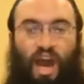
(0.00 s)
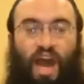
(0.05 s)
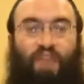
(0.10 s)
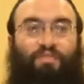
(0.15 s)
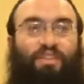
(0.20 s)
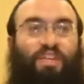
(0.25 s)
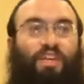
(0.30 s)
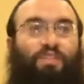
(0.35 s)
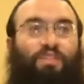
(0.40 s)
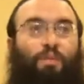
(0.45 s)
I
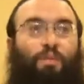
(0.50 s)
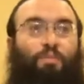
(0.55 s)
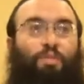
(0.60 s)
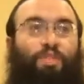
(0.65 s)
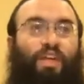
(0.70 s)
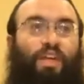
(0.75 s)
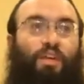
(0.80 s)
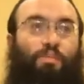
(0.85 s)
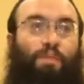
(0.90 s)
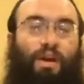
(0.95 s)
have to give up
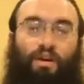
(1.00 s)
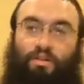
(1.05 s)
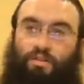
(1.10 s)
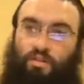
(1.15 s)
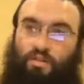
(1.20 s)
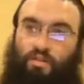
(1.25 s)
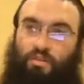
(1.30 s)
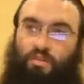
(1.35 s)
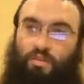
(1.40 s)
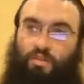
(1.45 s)
thinking
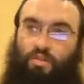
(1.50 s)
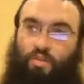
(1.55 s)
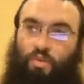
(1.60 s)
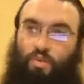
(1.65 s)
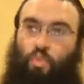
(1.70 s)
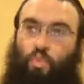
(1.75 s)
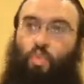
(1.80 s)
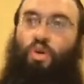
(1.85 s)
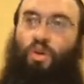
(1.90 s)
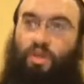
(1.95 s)
about
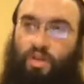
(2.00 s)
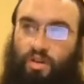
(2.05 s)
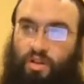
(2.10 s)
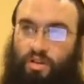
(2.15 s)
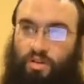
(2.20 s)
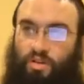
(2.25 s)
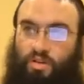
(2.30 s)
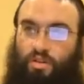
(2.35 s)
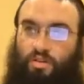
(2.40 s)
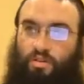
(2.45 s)

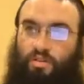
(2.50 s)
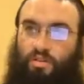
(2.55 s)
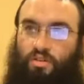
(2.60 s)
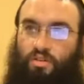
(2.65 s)
work,